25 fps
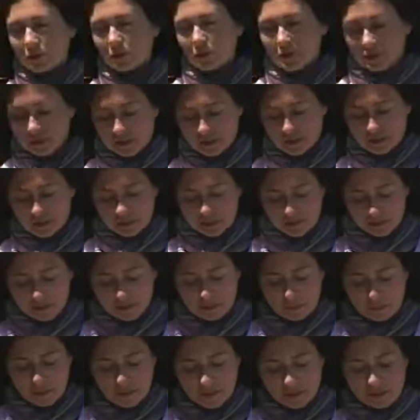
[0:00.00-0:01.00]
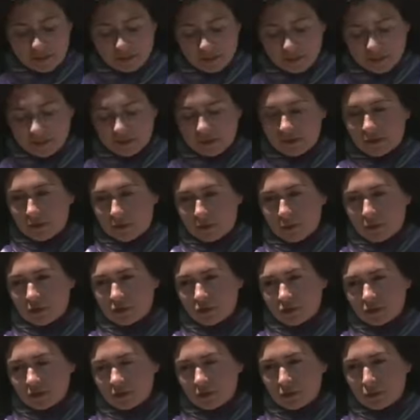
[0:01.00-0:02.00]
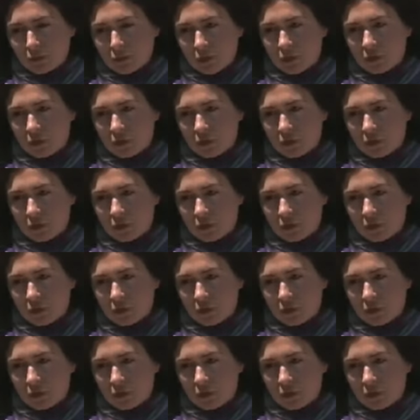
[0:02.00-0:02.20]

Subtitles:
The U.S. has the biggest military budget in